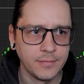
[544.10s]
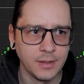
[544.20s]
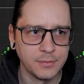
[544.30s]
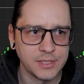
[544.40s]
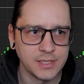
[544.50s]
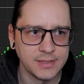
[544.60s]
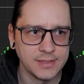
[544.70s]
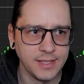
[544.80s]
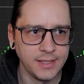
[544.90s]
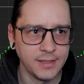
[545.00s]
I'm just gonna
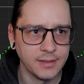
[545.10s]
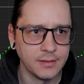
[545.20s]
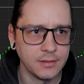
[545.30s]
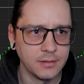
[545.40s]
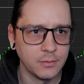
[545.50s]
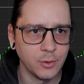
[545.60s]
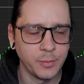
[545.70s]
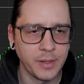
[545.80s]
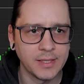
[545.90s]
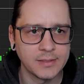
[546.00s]
take it. We're
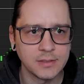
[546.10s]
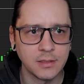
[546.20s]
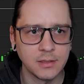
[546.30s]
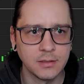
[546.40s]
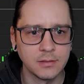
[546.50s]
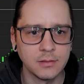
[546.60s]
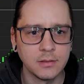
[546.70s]
past our